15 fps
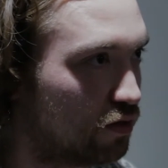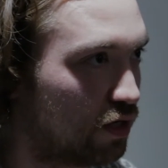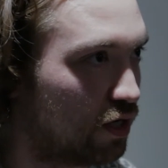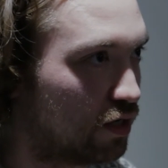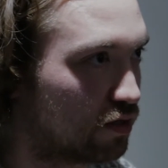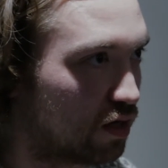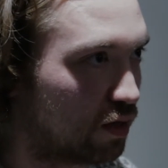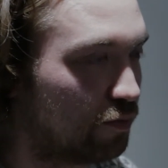
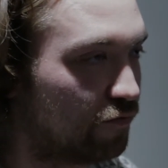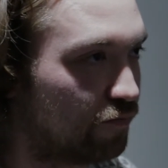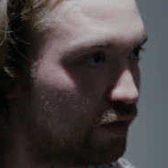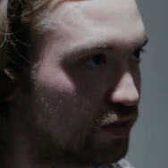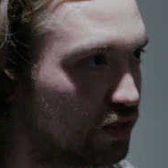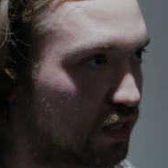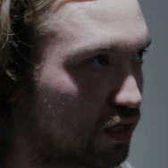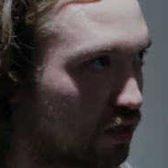type of
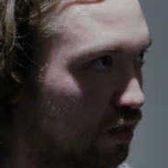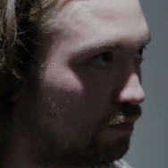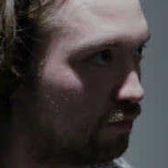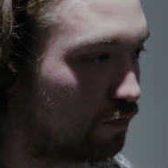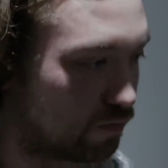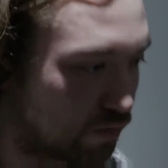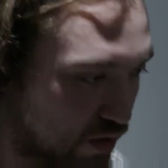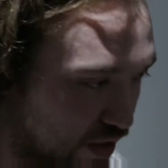music
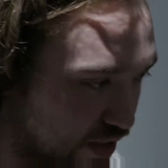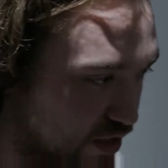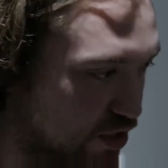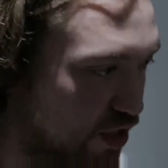like